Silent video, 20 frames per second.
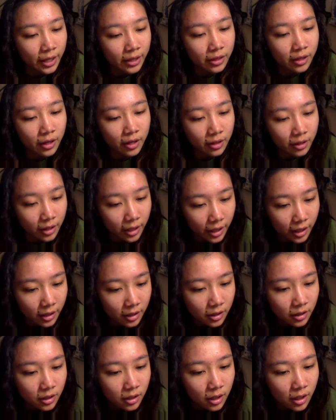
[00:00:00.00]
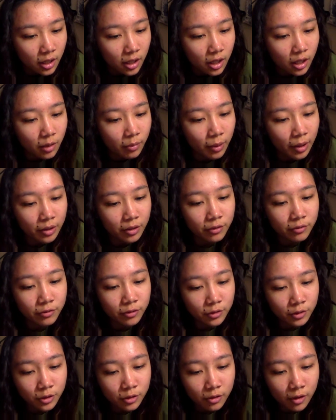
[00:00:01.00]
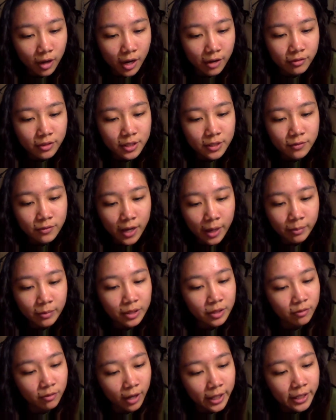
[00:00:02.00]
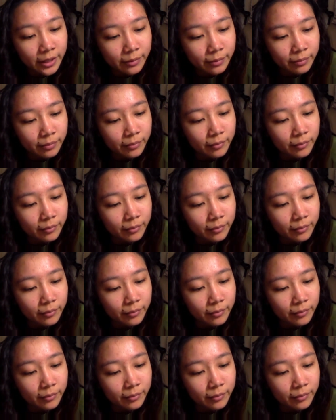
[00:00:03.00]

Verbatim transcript: at the other end, about the photographer's family right?